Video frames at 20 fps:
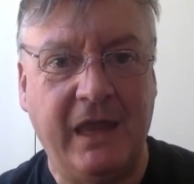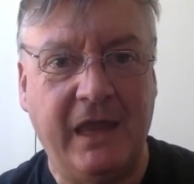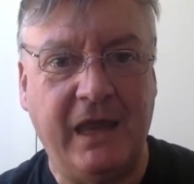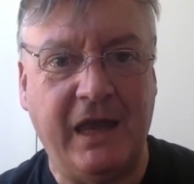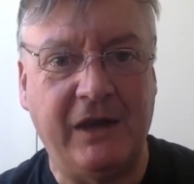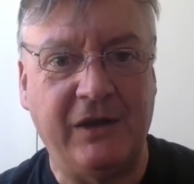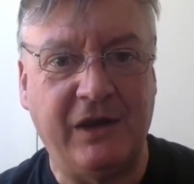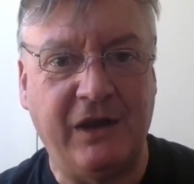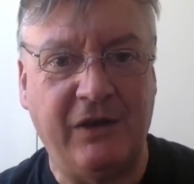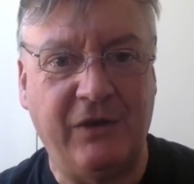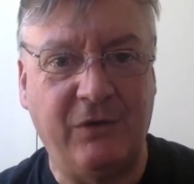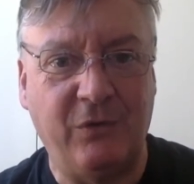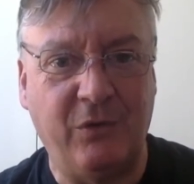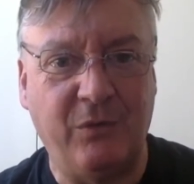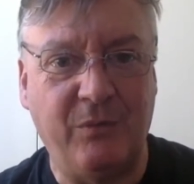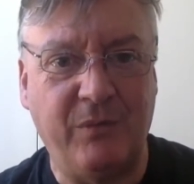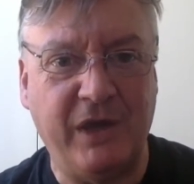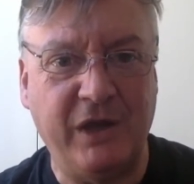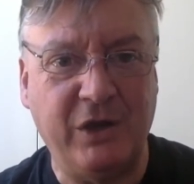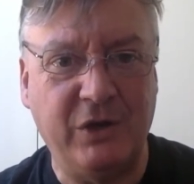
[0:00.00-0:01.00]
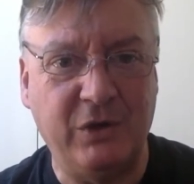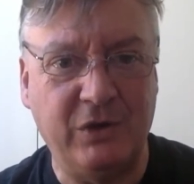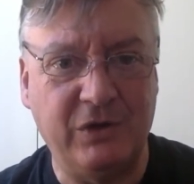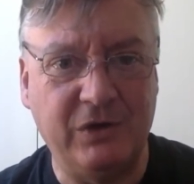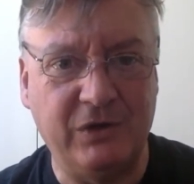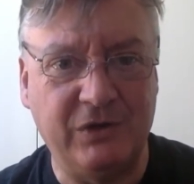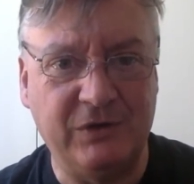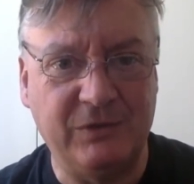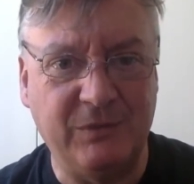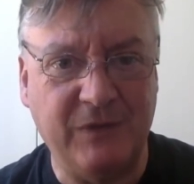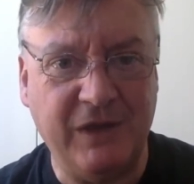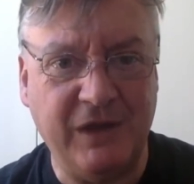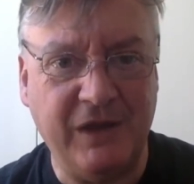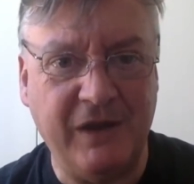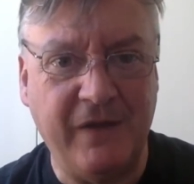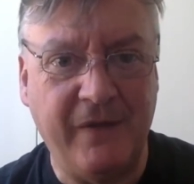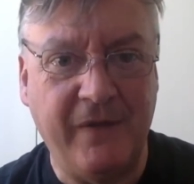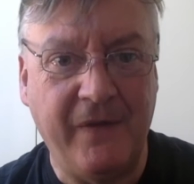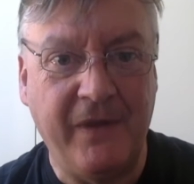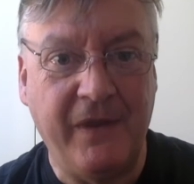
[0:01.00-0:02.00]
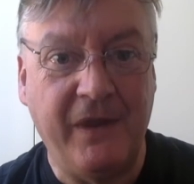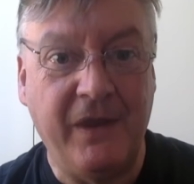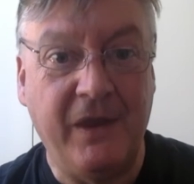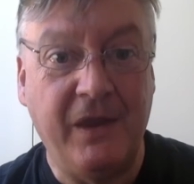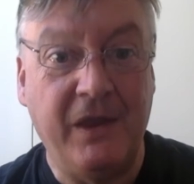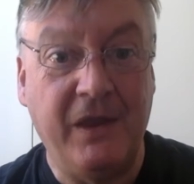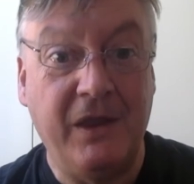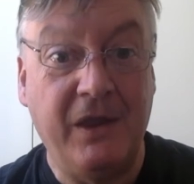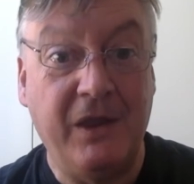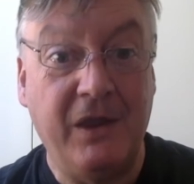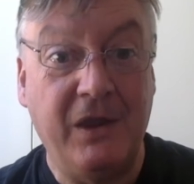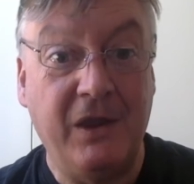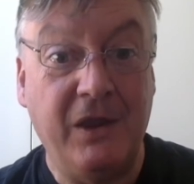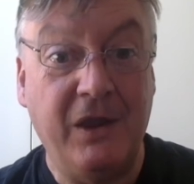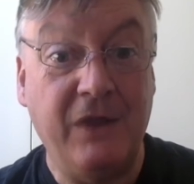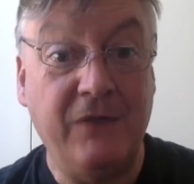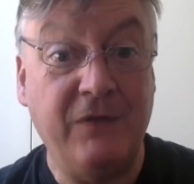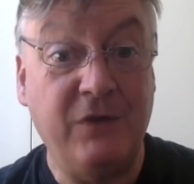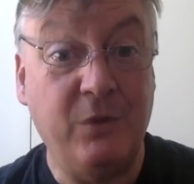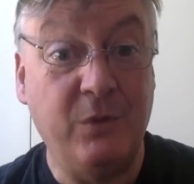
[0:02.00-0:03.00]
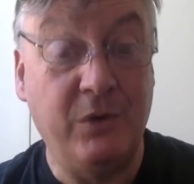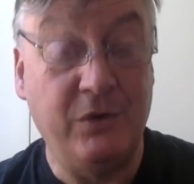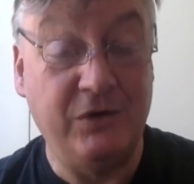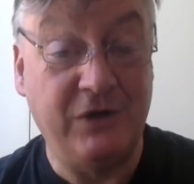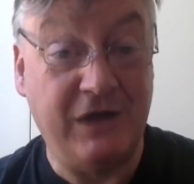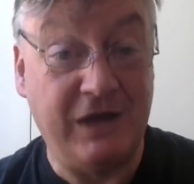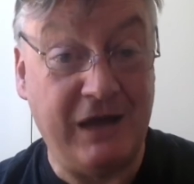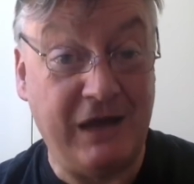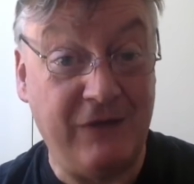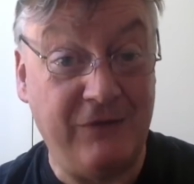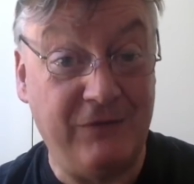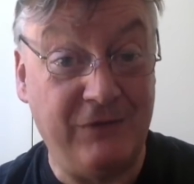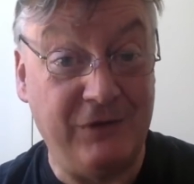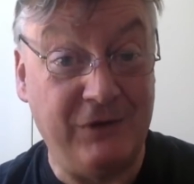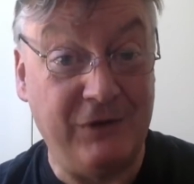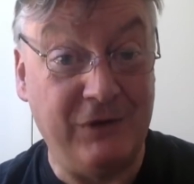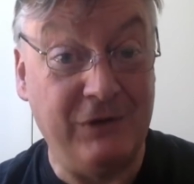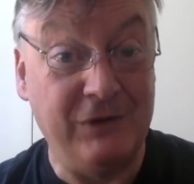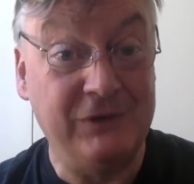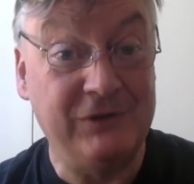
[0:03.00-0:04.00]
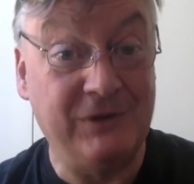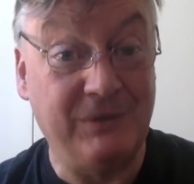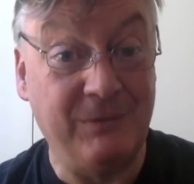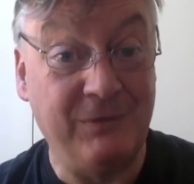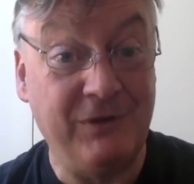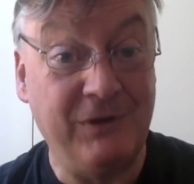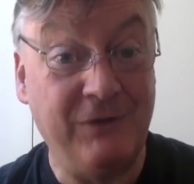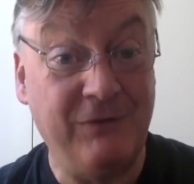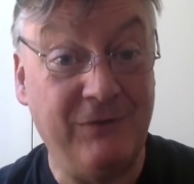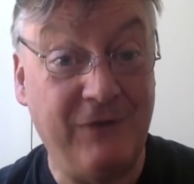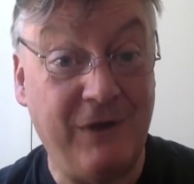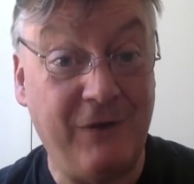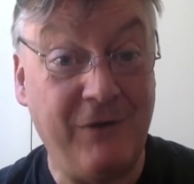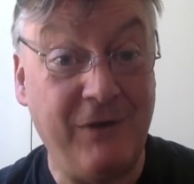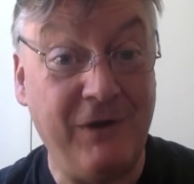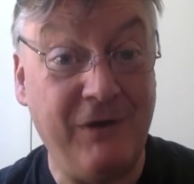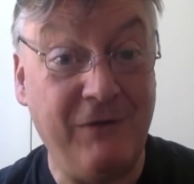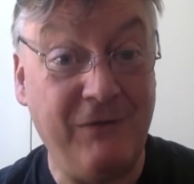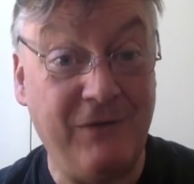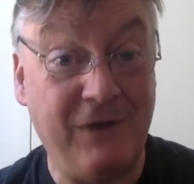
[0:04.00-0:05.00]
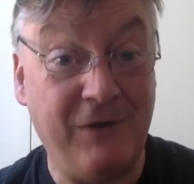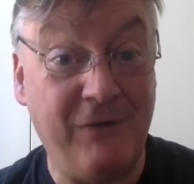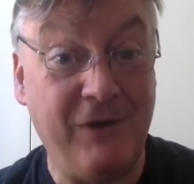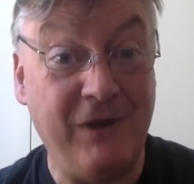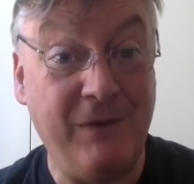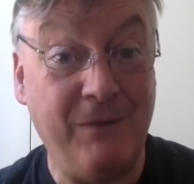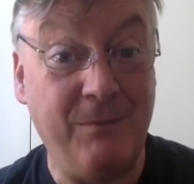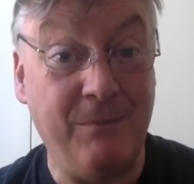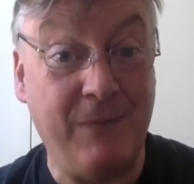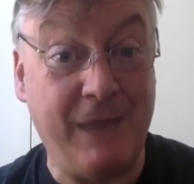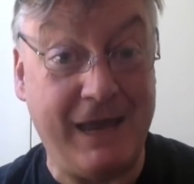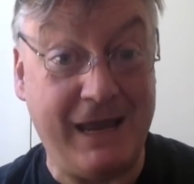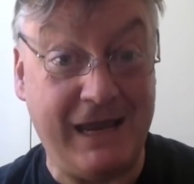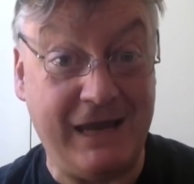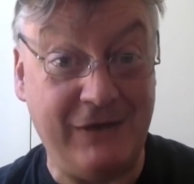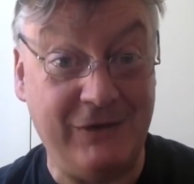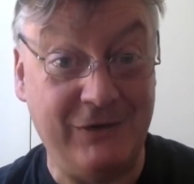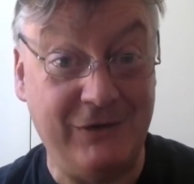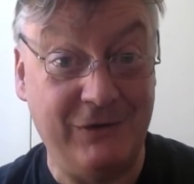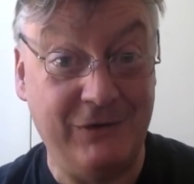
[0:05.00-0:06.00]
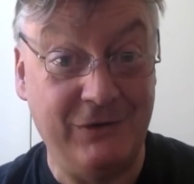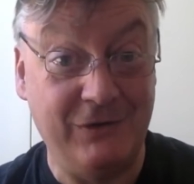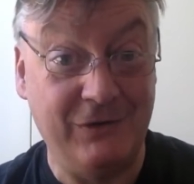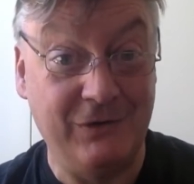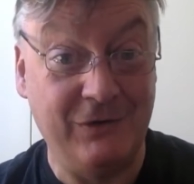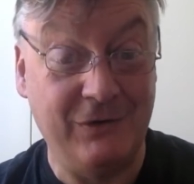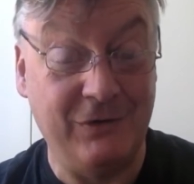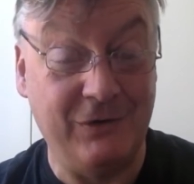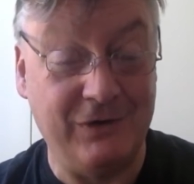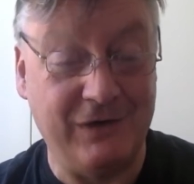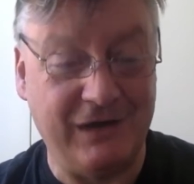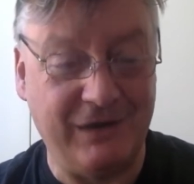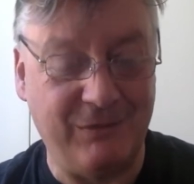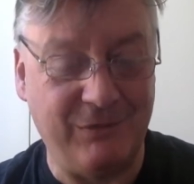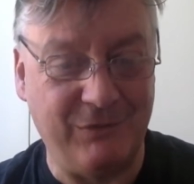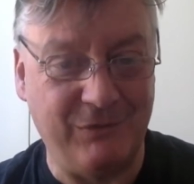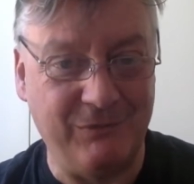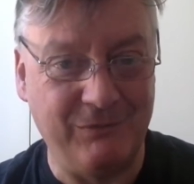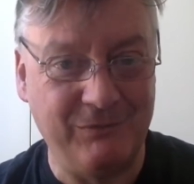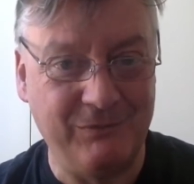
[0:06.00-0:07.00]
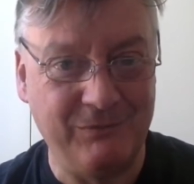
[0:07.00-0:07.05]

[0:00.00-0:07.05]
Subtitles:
And I thought, my goodness me, if you weren't careful here, something very, very bad could happen.